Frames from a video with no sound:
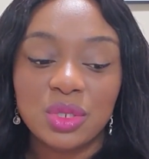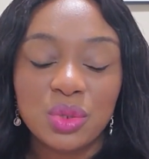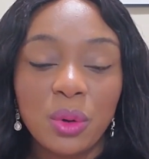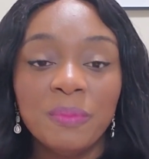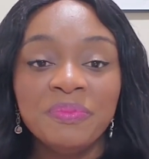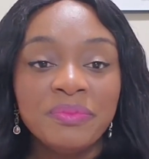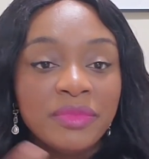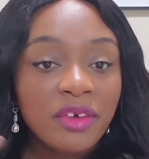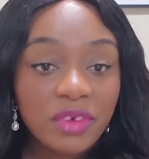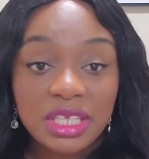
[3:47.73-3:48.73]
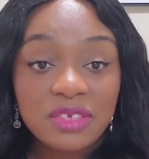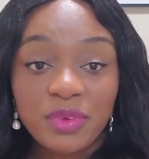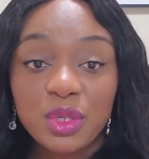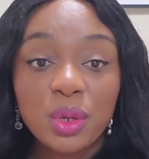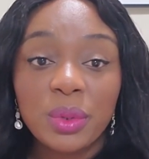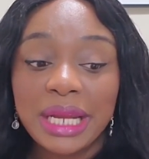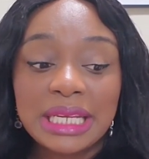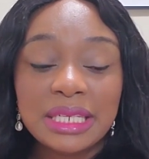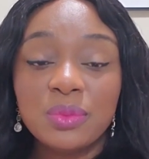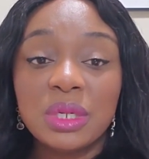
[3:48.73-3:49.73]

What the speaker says: So for this video, what I did